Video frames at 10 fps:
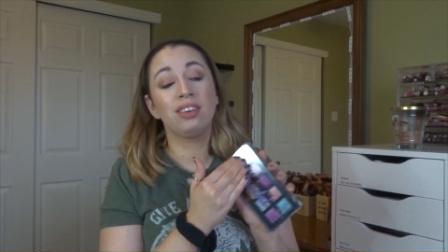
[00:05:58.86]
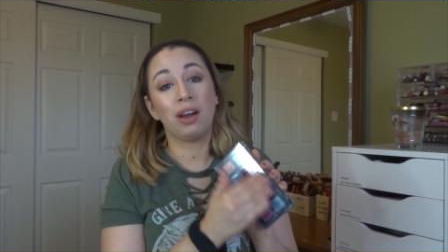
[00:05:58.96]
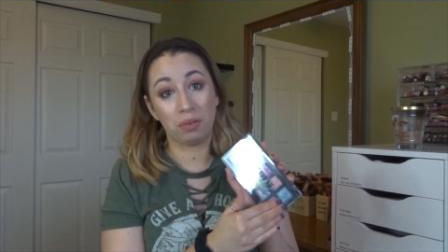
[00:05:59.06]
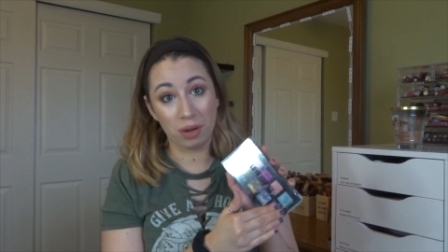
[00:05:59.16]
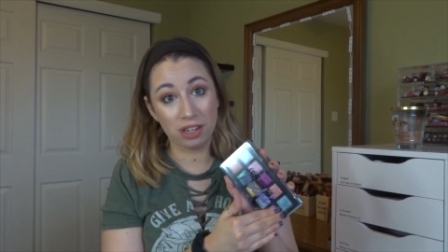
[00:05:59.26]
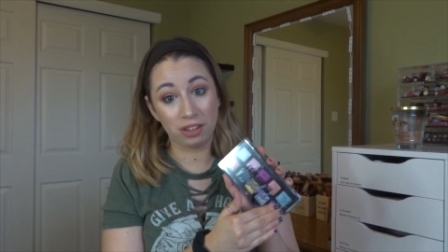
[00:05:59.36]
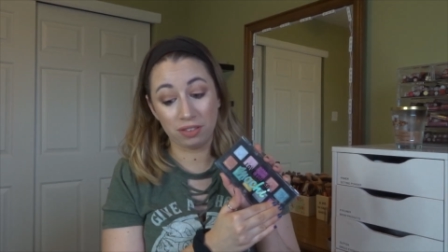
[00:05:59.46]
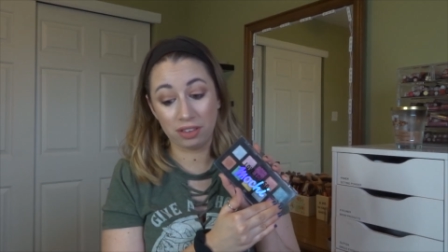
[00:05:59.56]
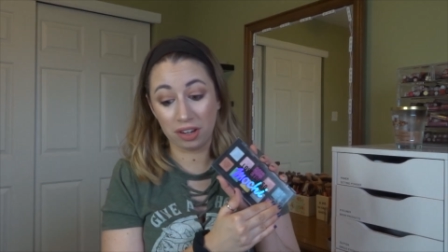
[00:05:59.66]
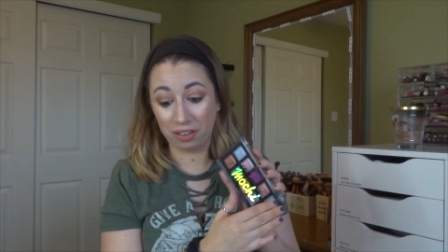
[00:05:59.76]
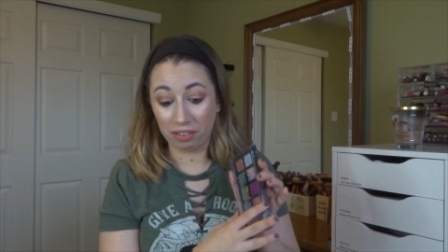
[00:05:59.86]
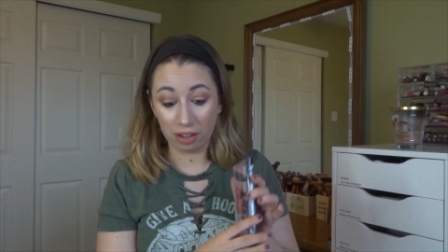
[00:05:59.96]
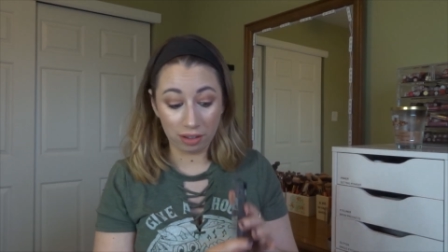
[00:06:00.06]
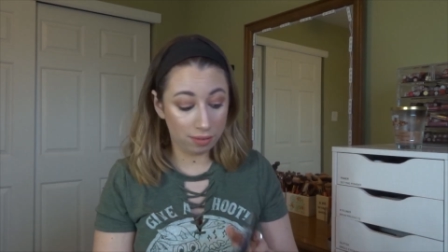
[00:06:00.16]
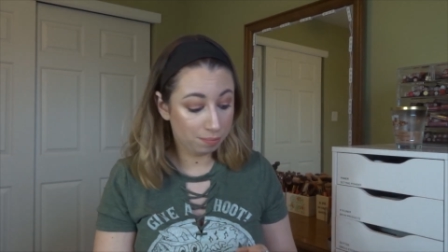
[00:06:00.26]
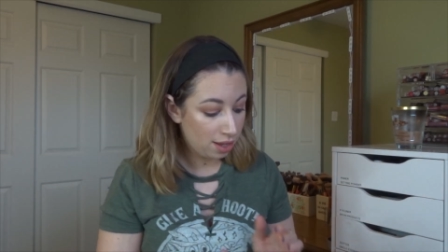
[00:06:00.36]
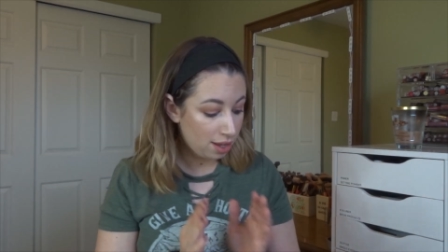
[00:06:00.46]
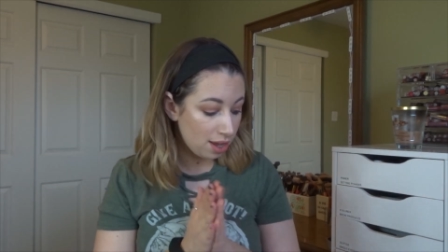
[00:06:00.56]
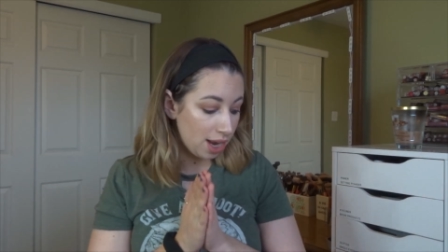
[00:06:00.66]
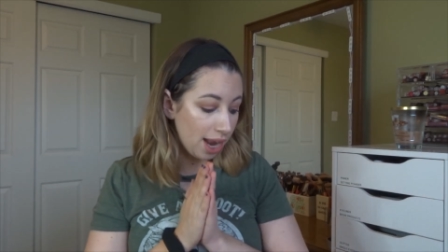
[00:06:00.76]
I would wait till you see it on sale.
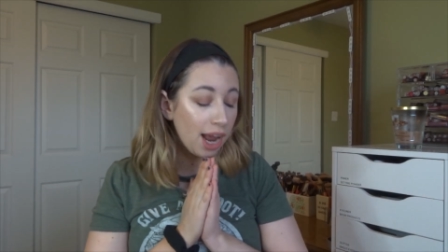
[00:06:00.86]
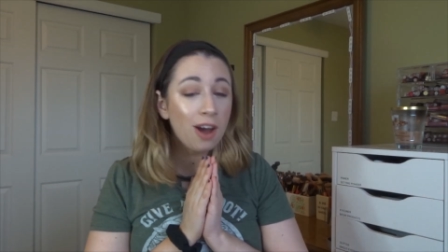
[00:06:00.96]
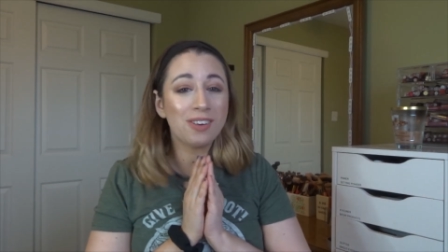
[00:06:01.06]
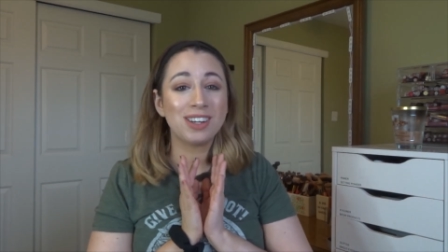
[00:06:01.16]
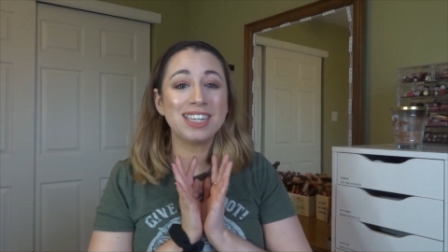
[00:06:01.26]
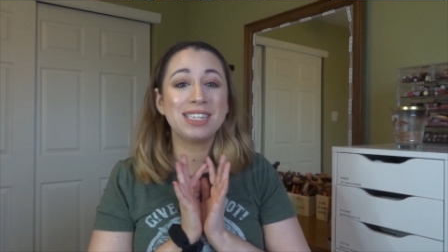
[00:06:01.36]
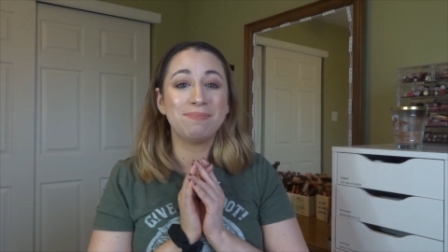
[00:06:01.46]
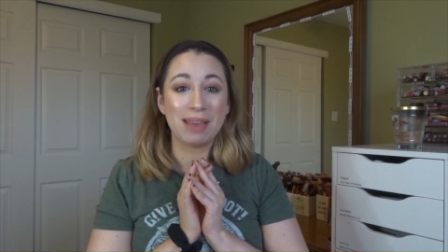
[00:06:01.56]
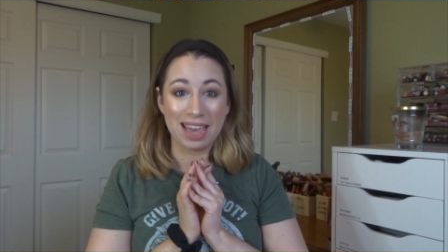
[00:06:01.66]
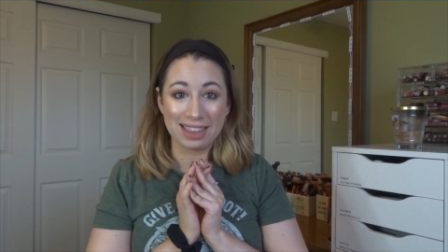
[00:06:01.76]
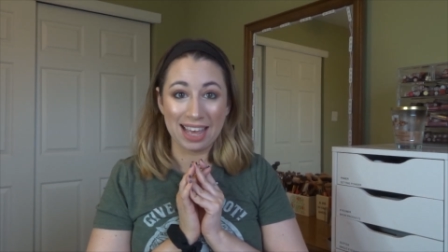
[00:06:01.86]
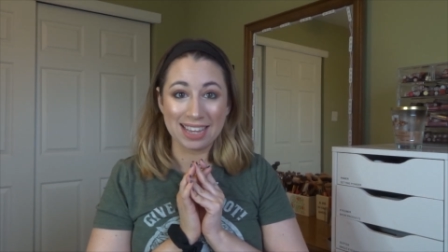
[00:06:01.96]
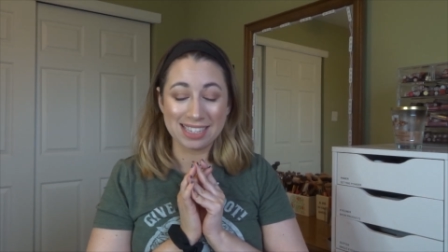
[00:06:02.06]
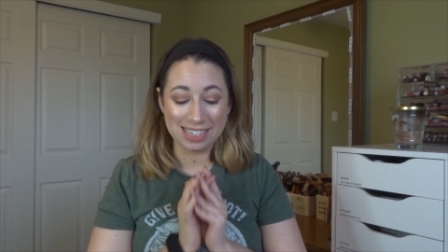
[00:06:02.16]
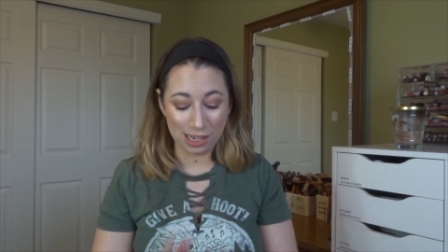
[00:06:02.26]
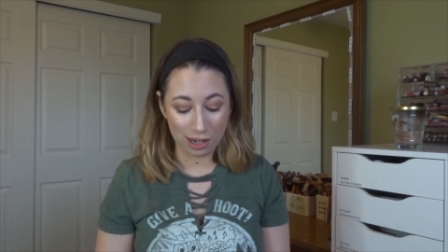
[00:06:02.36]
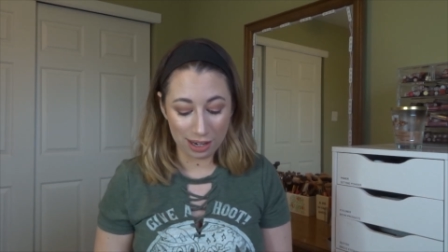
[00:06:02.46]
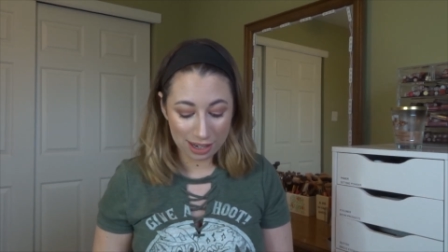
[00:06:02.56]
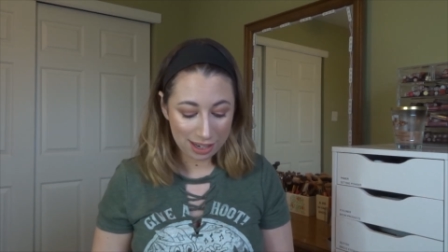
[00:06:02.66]
And now on to May last year.